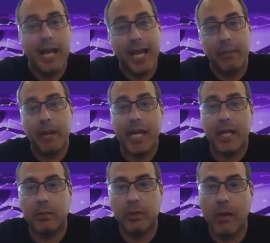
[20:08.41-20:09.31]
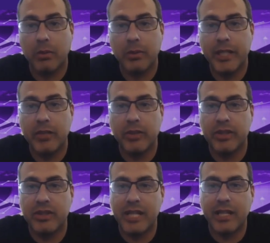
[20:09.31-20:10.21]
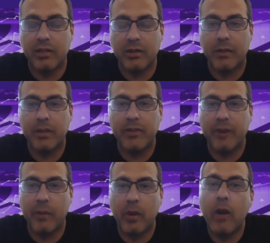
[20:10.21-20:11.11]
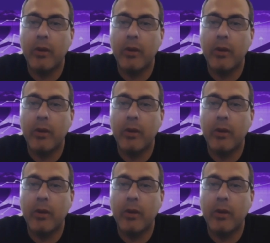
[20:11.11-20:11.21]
And Mike, probably in real estate, correct me if I'm wrong,